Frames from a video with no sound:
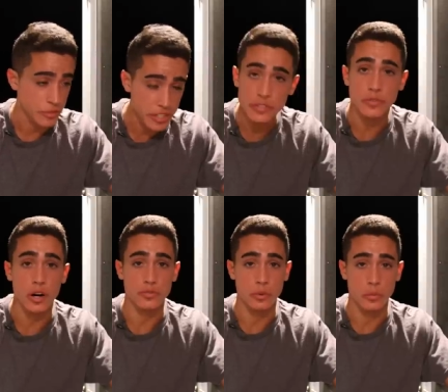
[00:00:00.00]
Very
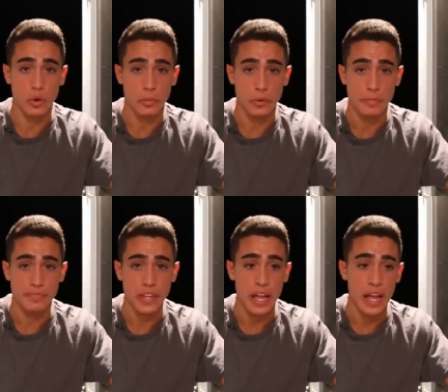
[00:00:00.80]
far from normal.
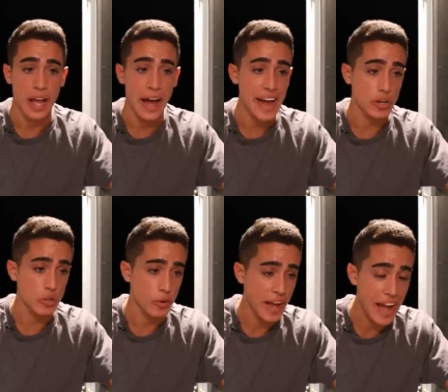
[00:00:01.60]
I
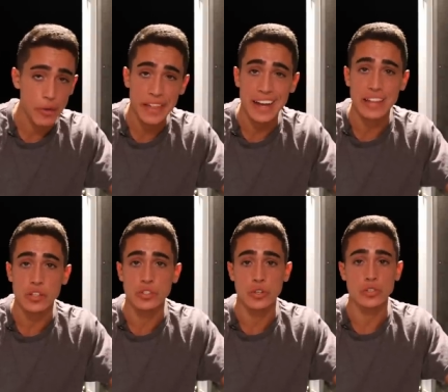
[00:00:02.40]
don't know how they
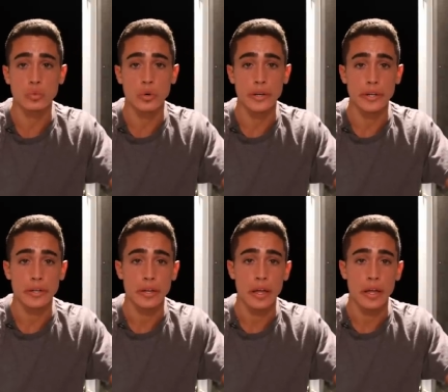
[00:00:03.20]
got the search warrant.